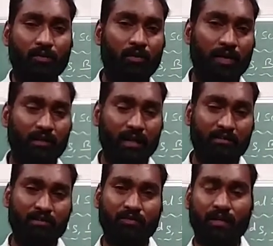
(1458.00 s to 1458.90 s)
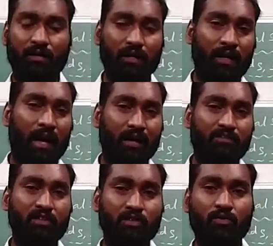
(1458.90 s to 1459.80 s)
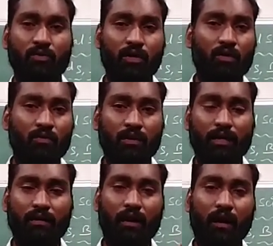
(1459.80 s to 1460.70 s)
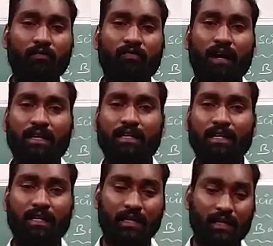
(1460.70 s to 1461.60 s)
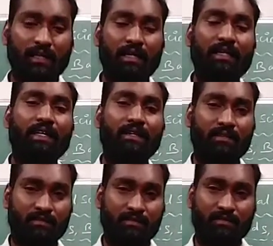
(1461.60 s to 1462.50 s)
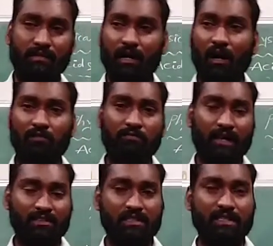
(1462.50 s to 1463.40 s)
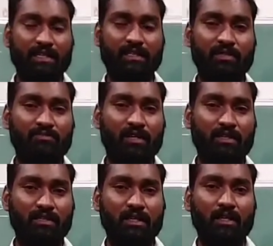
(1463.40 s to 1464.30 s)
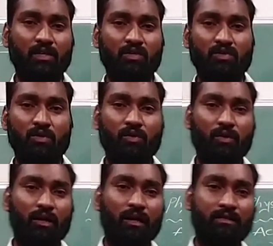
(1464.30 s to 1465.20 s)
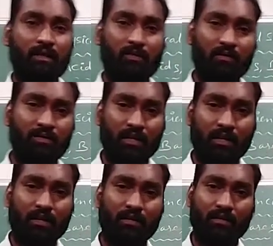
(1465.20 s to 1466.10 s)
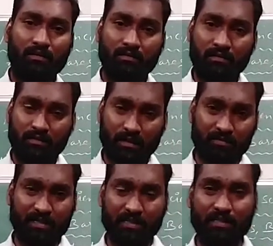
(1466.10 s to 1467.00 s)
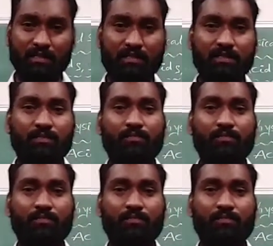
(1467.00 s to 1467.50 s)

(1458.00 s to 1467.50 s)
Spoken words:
Okay, activity 1. Activity 2, you can olfactory indicators. Olfactory indicator means what? So some of the substances